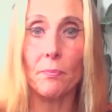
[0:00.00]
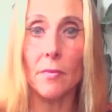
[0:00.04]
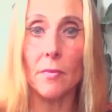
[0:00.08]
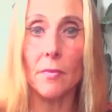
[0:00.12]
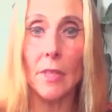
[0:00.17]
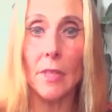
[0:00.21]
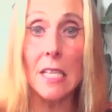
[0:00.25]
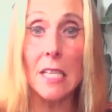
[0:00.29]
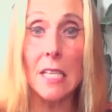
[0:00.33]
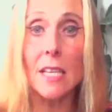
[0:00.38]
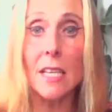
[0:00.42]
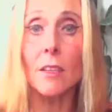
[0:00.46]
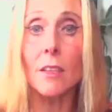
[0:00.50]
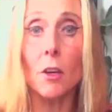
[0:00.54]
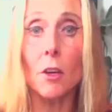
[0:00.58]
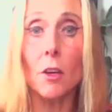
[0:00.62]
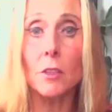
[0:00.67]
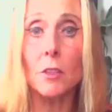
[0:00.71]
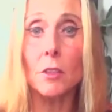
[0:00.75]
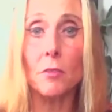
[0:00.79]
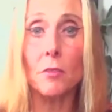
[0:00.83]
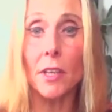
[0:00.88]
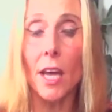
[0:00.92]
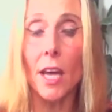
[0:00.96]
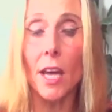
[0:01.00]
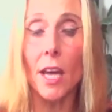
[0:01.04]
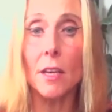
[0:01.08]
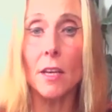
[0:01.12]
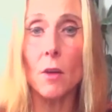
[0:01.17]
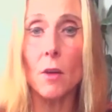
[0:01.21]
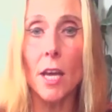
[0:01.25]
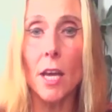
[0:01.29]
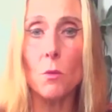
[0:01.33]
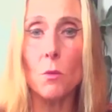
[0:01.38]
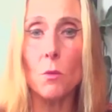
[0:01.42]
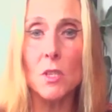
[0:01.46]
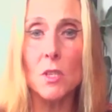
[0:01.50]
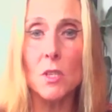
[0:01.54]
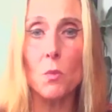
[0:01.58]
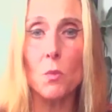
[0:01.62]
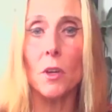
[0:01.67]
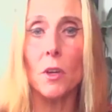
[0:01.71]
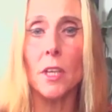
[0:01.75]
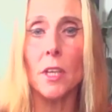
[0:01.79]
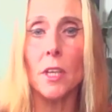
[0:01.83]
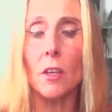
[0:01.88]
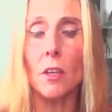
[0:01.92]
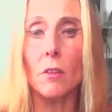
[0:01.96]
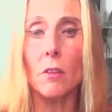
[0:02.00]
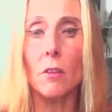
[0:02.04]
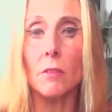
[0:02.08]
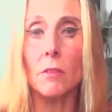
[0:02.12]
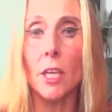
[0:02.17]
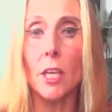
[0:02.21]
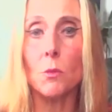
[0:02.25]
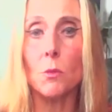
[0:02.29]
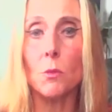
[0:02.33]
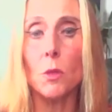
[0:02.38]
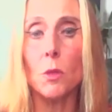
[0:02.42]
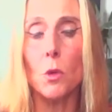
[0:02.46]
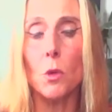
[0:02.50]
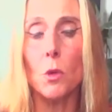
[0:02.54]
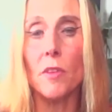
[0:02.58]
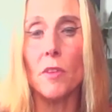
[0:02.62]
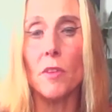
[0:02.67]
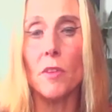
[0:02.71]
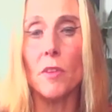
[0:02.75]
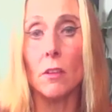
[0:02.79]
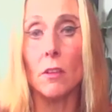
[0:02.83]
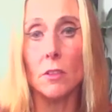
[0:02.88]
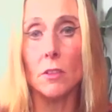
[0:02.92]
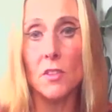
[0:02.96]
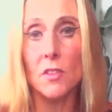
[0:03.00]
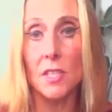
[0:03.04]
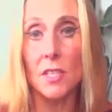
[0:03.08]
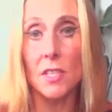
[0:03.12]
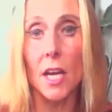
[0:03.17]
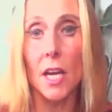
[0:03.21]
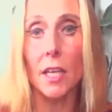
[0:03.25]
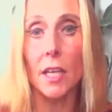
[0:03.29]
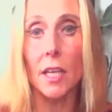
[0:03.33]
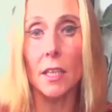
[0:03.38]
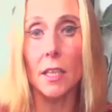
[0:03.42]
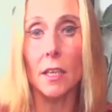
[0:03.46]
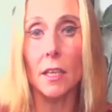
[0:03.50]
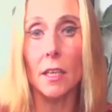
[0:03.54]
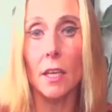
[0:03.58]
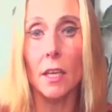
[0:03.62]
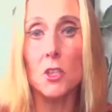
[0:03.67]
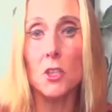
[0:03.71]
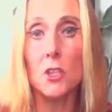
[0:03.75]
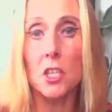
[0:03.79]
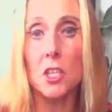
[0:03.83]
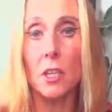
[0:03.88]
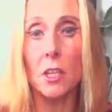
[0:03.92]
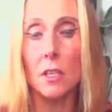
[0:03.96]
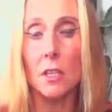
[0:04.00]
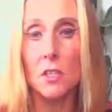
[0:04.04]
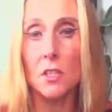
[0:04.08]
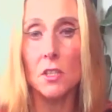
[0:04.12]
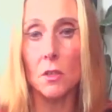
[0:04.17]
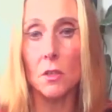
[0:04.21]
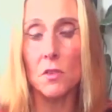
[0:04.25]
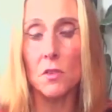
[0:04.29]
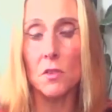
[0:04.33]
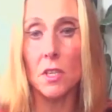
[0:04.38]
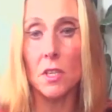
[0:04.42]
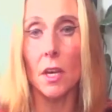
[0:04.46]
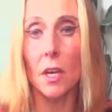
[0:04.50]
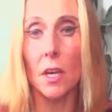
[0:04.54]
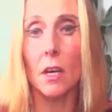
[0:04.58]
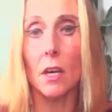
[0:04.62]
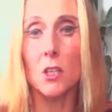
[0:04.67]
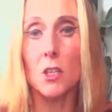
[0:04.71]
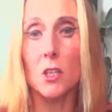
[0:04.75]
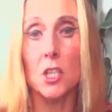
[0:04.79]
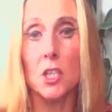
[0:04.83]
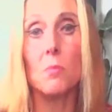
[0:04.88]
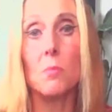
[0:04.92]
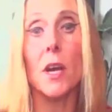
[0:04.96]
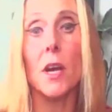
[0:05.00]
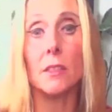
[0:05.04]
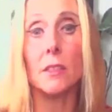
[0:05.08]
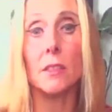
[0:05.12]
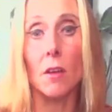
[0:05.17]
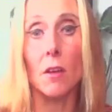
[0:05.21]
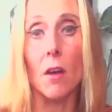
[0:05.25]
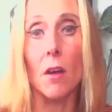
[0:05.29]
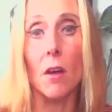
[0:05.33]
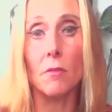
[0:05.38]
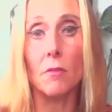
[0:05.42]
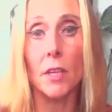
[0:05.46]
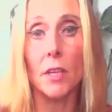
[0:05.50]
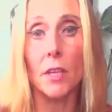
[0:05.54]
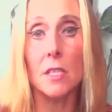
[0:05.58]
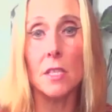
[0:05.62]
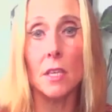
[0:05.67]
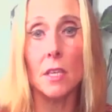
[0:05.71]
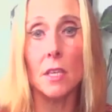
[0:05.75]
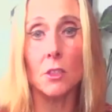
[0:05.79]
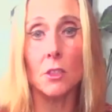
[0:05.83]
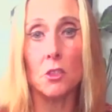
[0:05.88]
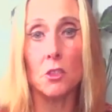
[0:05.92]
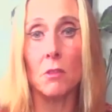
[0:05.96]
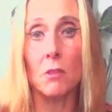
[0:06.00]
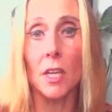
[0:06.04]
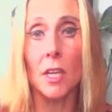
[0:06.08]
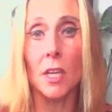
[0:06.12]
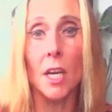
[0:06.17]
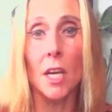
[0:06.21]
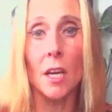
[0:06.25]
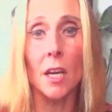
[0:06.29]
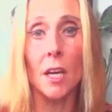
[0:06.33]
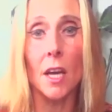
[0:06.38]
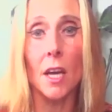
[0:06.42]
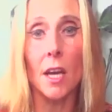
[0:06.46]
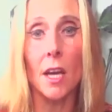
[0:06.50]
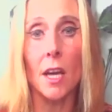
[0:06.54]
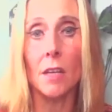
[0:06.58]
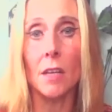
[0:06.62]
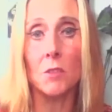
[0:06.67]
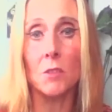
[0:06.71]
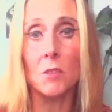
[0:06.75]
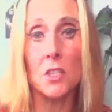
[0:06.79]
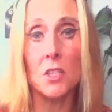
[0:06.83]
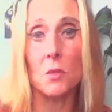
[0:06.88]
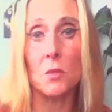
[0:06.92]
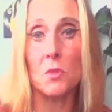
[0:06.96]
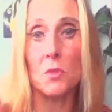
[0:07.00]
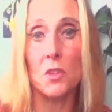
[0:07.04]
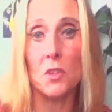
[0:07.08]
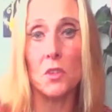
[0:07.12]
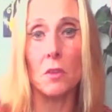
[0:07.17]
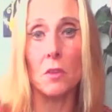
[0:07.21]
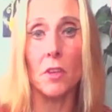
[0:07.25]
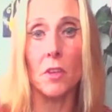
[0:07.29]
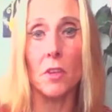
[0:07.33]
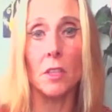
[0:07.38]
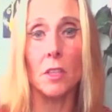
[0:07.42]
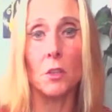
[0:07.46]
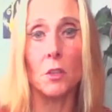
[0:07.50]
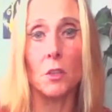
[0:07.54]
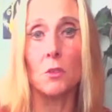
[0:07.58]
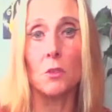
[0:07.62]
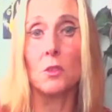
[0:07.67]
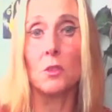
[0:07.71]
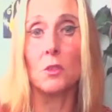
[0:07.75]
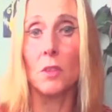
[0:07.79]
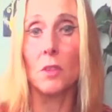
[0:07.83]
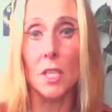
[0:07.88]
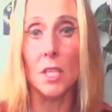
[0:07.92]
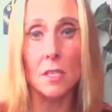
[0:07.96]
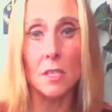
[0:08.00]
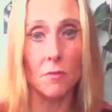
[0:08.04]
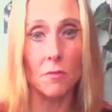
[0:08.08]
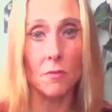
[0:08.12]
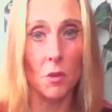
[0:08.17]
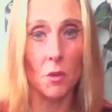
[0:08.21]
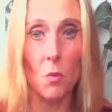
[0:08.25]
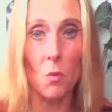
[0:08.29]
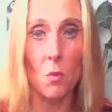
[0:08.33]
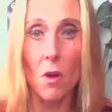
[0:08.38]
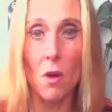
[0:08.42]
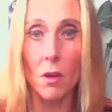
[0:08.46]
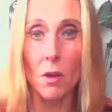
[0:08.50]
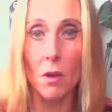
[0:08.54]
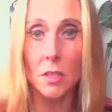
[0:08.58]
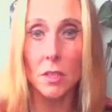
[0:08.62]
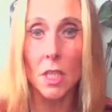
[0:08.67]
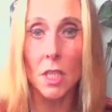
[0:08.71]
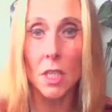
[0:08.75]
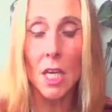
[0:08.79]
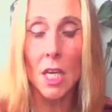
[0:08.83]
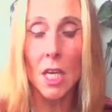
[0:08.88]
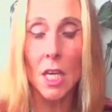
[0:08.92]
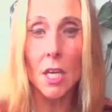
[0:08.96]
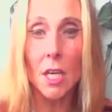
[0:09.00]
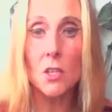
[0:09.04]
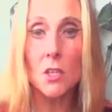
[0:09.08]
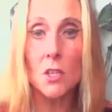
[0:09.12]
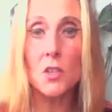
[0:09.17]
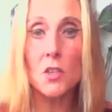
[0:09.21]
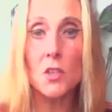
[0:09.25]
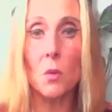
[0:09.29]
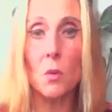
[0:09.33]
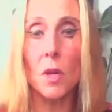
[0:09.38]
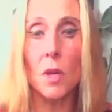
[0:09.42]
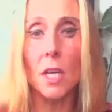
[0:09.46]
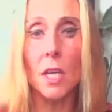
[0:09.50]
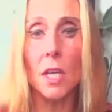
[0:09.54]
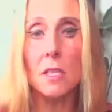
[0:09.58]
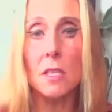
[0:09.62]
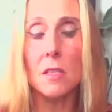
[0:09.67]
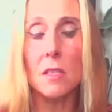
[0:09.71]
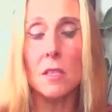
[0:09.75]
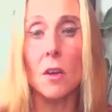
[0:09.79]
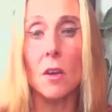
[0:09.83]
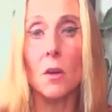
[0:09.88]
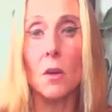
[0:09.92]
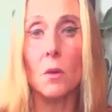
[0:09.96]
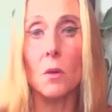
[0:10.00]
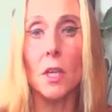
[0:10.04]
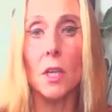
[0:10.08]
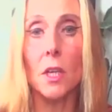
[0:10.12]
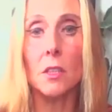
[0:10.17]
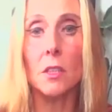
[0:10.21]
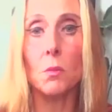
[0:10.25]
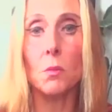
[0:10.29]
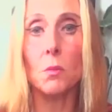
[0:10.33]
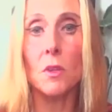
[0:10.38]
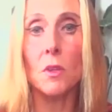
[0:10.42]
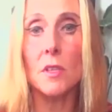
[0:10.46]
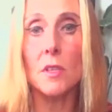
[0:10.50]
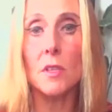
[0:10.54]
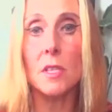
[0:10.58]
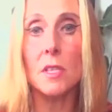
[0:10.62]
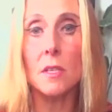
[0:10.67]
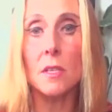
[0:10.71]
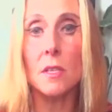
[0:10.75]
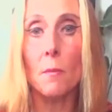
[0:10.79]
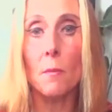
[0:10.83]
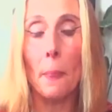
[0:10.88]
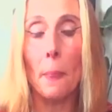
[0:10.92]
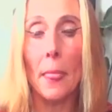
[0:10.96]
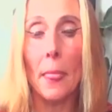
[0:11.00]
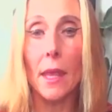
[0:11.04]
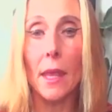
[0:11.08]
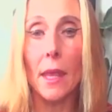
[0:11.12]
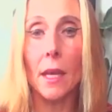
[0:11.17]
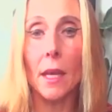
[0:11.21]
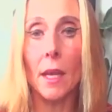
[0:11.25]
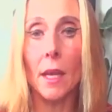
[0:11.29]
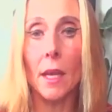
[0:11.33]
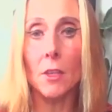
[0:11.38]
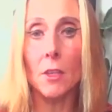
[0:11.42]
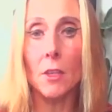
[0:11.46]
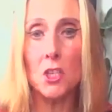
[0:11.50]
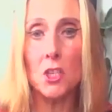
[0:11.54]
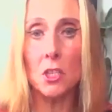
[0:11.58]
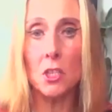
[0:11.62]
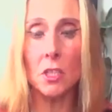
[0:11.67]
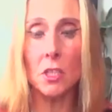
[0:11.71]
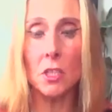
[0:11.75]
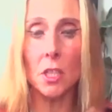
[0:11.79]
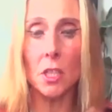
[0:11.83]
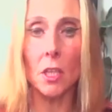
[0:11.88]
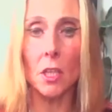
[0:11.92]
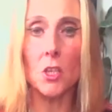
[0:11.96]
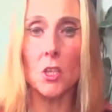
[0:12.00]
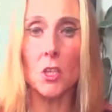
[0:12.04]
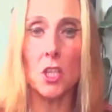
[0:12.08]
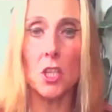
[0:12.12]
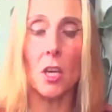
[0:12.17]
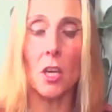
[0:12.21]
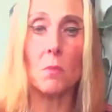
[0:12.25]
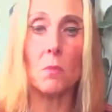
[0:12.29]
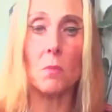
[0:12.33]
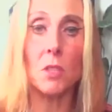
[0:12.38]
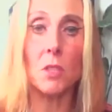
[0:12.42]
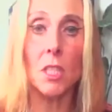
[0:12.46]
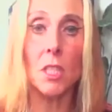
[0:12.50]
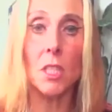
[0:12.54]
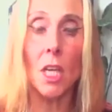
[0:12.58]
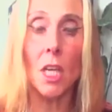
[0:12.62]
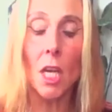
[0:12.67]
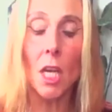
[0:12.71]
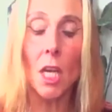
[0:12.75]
That's another thing. I was working on that one with another psychic, and she got so scared, she backed off and said, Joanna, I'm just observant. You do this if you want. So what I saw, it was in ancient Egypt.